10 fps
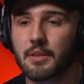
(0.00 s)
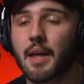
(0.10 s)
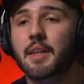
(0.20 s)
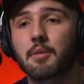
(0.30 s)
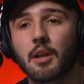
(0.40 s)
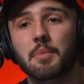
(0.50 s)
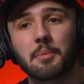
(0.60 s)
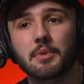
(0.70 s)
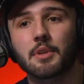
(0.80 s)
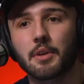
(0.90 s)
I think a lot of
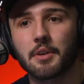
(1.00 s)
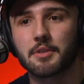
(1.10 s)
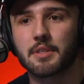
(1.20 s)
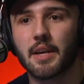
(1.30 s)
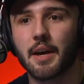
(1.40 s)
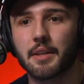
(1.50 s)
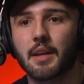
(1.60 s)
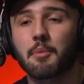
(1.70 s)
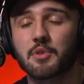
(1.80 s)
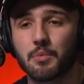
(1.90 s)
people don't understand
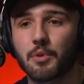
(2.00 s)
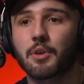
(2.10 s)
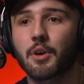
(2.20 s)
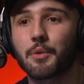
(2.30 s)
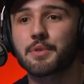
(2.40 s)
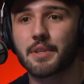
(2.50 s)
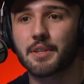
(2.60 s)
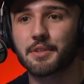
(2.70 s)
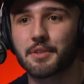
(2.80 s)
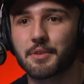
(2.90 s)
how much work goes
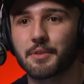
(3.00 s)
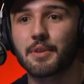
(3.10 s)
into